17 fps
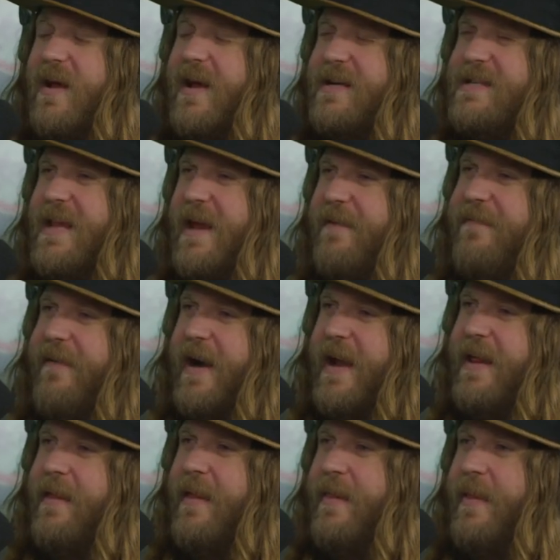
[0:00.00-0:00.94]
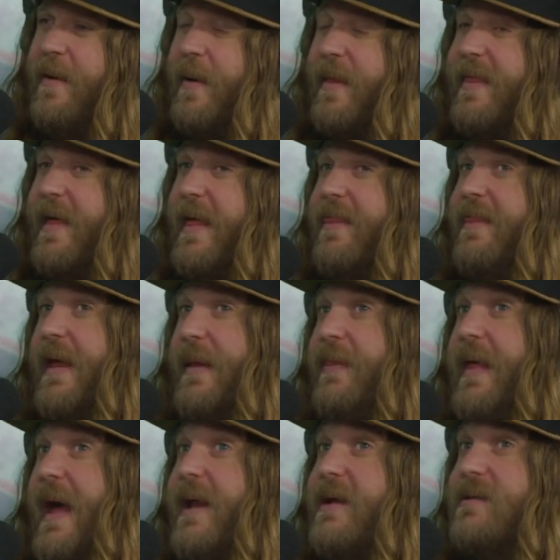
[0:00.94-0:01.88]
Isn't that funny that that
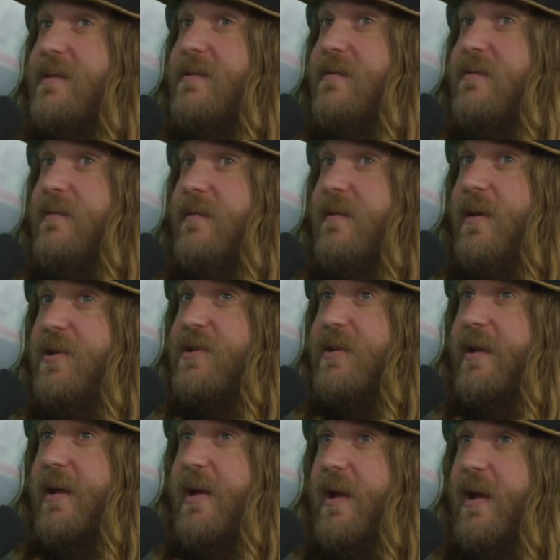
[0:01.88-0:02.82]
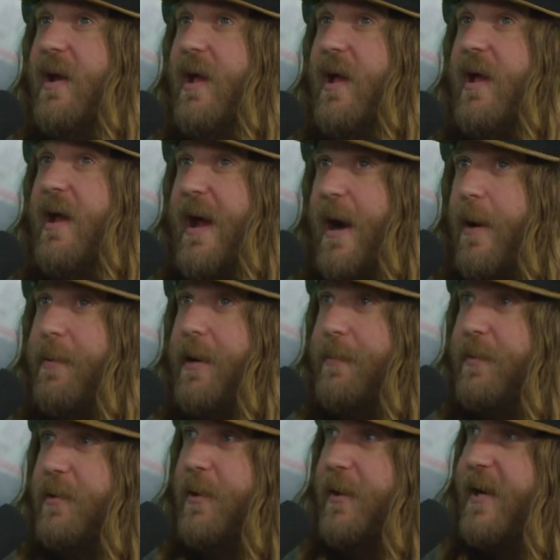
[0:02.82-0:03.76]
that, that is literally how
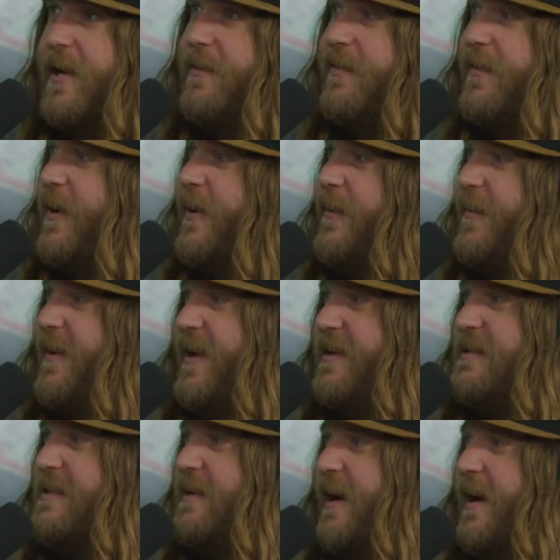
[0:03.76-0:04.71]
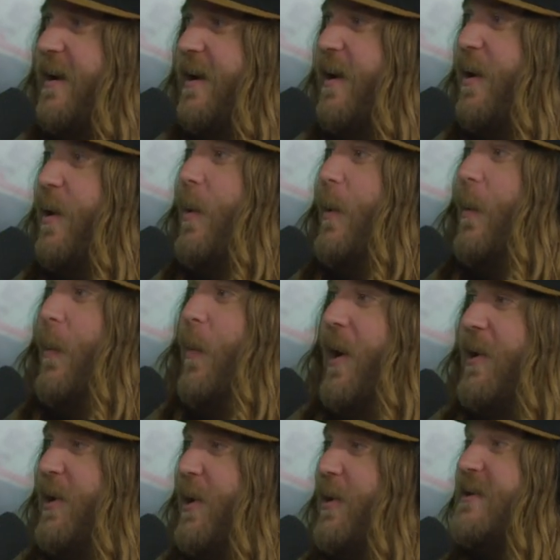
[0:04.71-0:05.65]
people look at it though? It's like
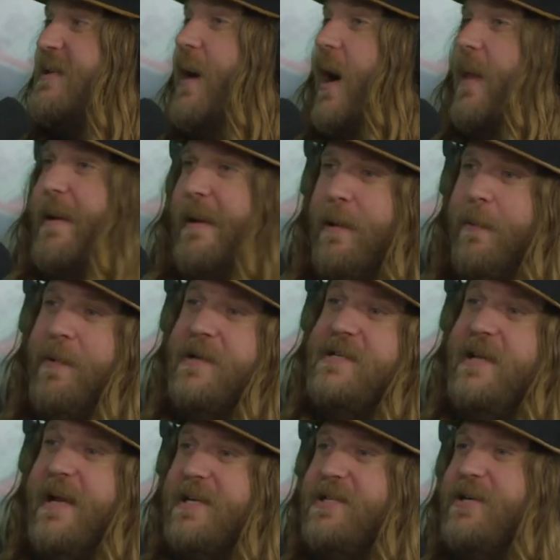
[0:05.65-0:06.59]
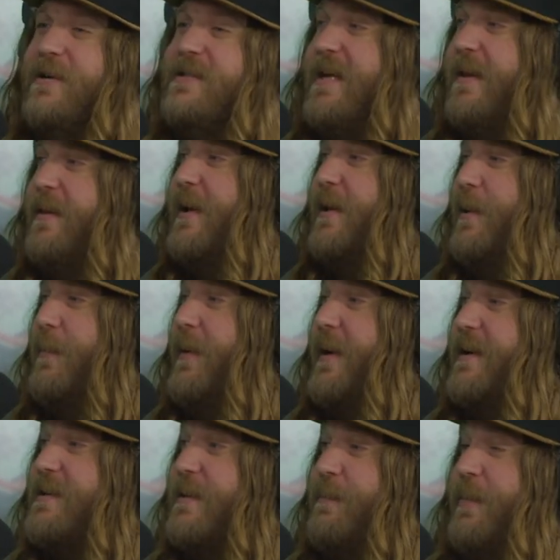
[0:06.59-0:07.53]
one year it's not in the Olympics, next year it's in the
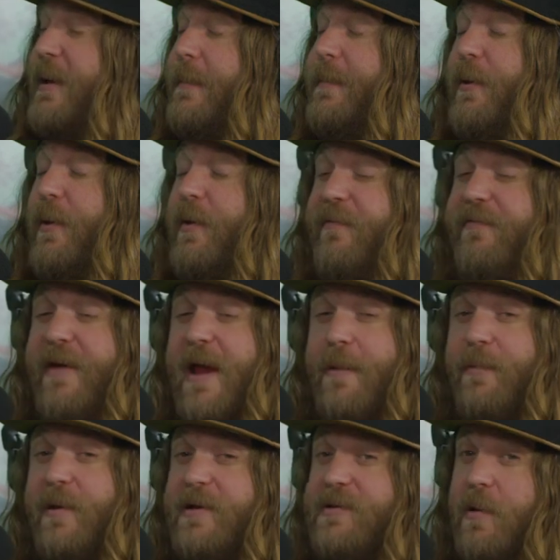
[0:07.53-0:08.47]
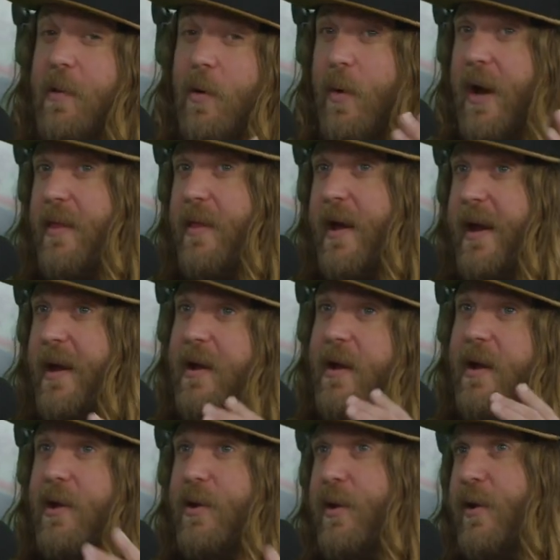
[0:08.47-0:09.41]
Olympics, and people or families or the way they,
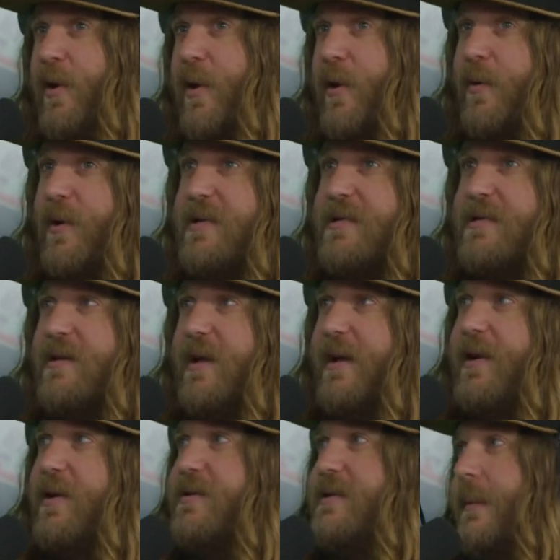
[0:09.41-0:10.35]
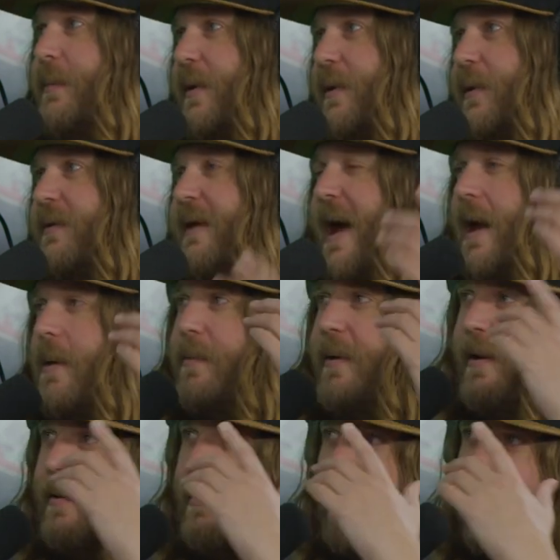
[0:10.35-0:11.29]
you know, it's like your typical dad
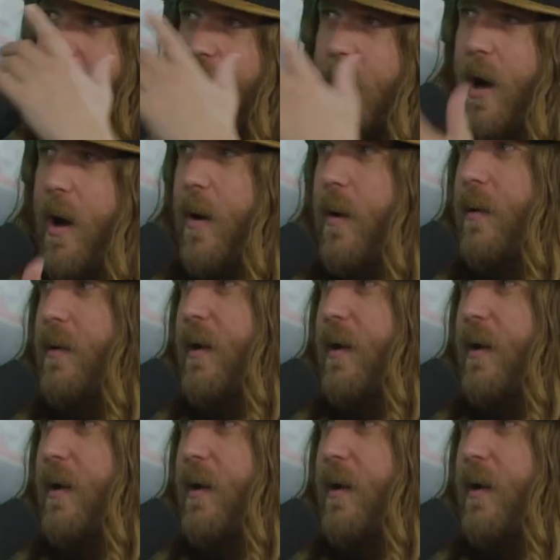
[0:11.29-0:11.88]
being like, oh,